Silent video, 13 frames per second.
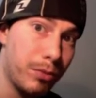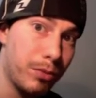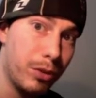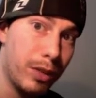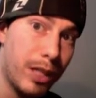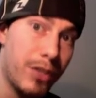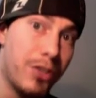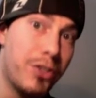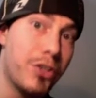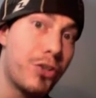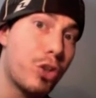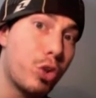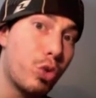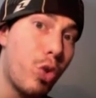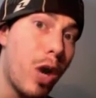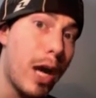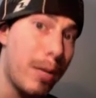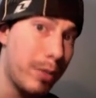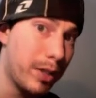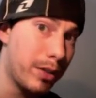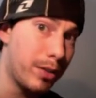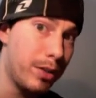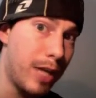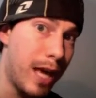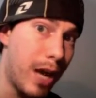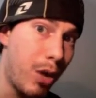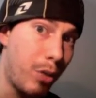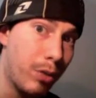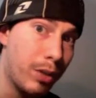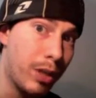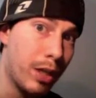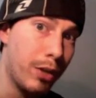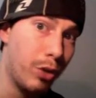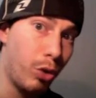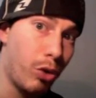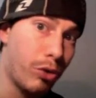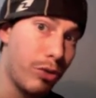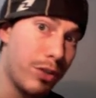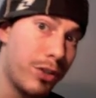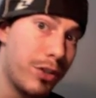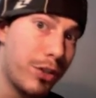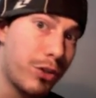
Okay? It's describing the noun. No longer is